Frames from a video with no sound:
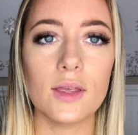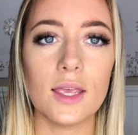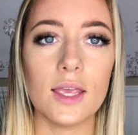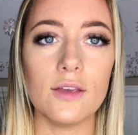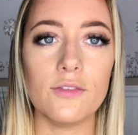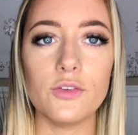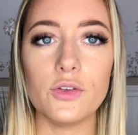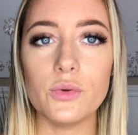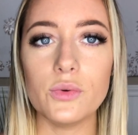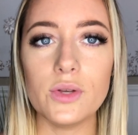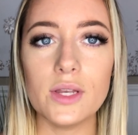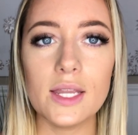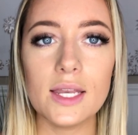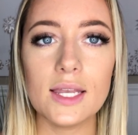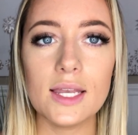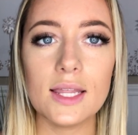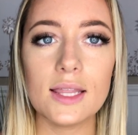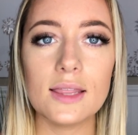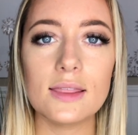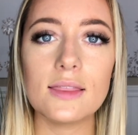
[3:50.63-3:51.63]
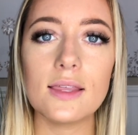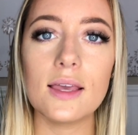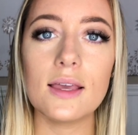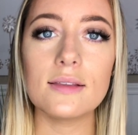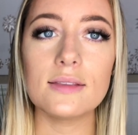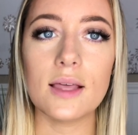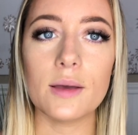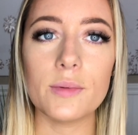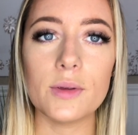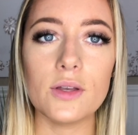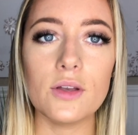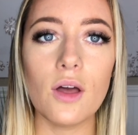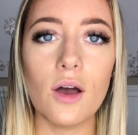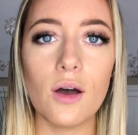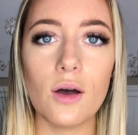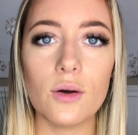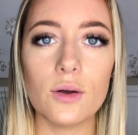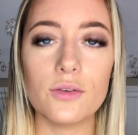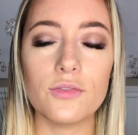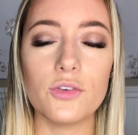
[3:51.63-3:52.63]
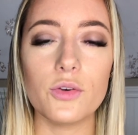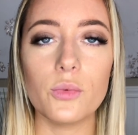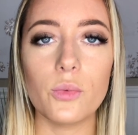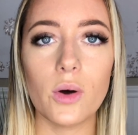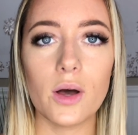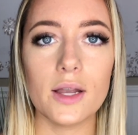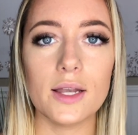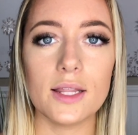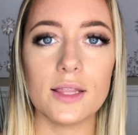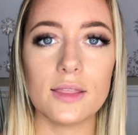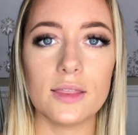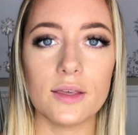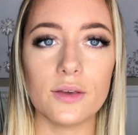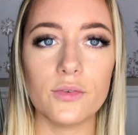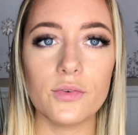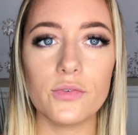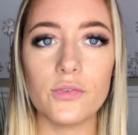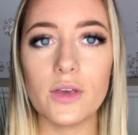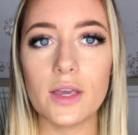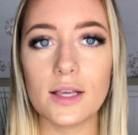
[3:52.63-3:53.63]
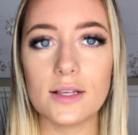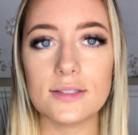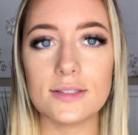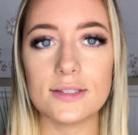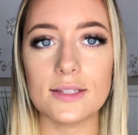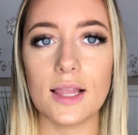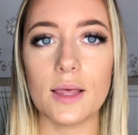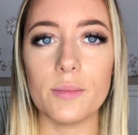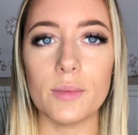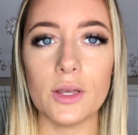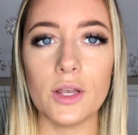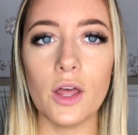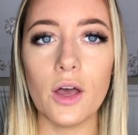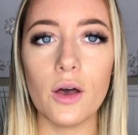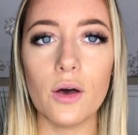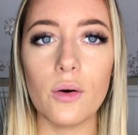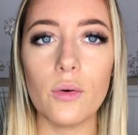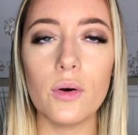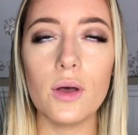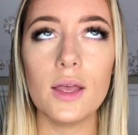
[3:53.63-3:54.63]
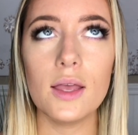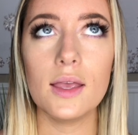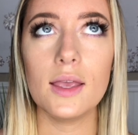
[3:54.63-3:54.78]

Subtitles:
If you need anything, let me know. If you want anything fixed, let me know.